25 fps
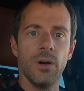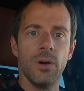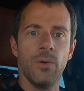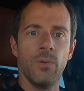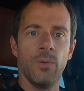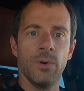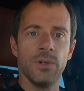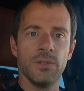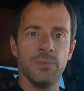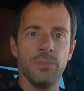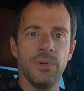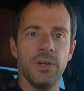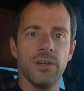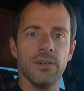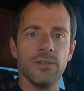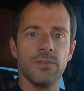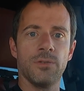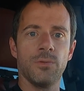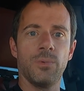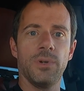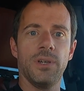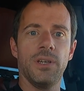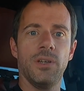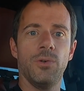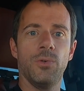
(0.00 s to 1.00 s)
was
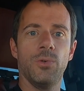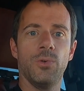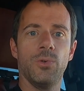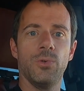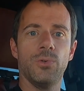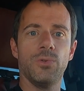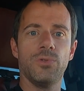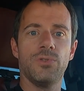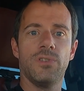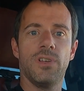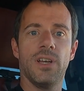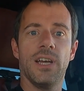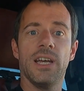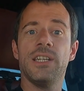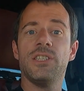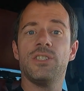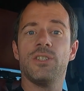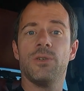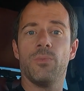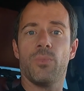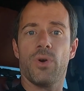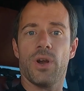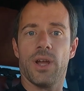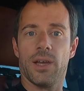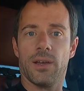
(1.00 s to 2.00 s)
because we used
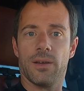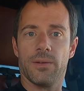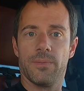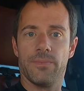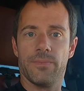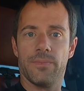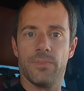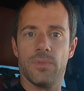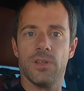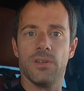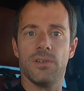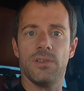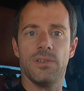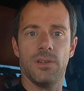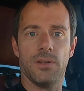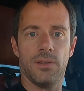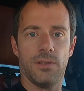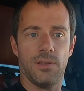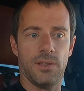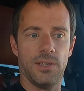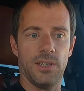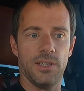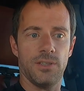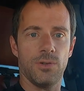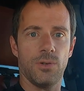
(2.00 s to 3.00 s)
engine brake. The
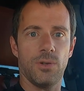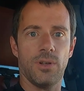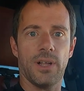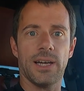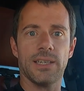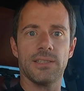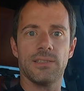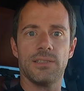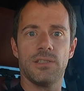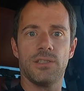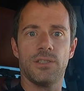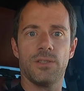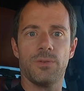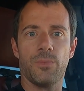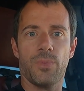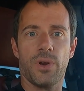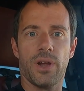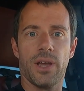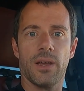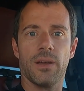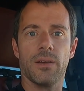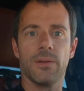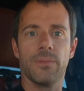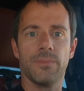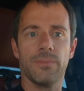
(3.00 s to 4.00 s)
diesel has engine
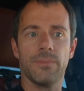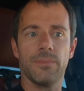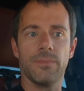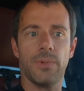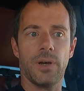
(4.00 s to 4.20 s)
brake.